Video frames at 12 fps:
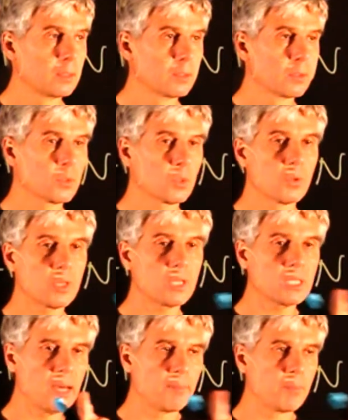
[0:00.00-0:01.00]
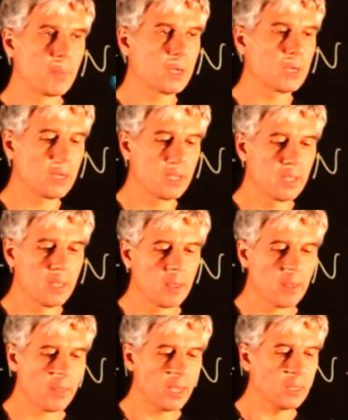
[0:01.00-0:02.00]
so this number,
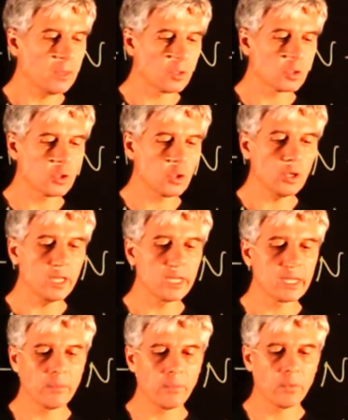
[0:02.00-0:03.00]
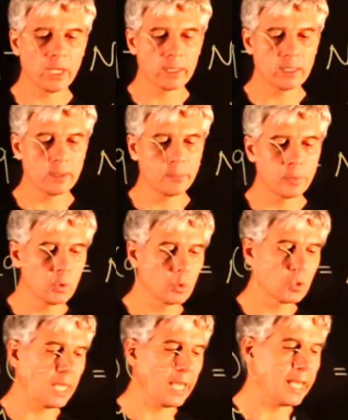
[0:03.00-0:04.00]
then certainly we can
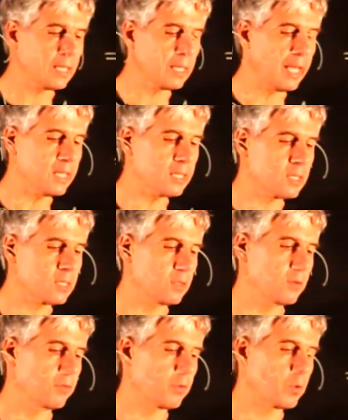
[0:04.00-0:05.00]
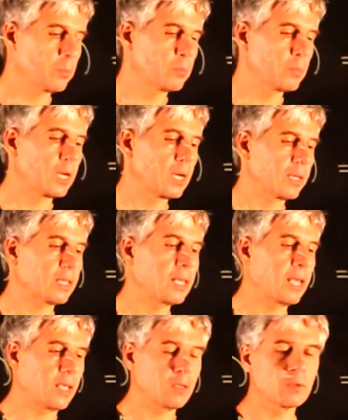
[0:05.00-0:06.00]
compute S from
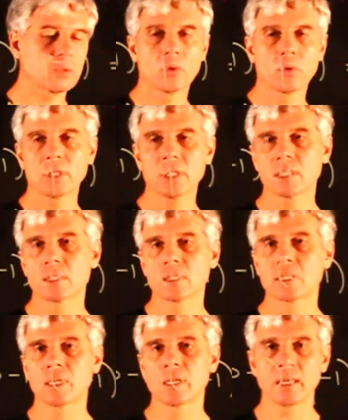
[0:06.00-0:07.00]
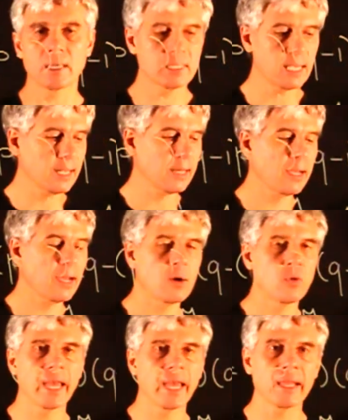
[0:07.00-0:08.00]
k. So this is exactly
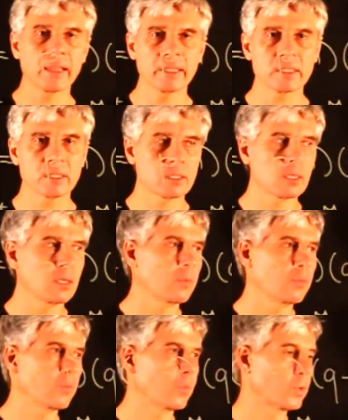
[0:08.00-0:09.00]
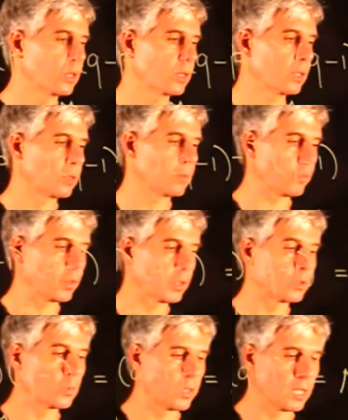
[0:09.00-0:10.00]
how Alice will
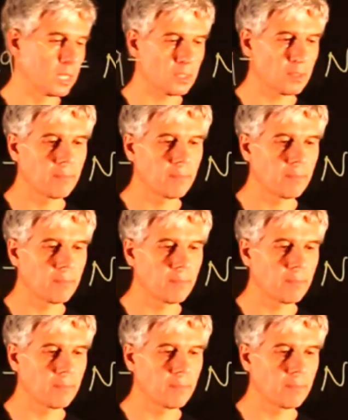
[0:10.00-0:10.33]
do this.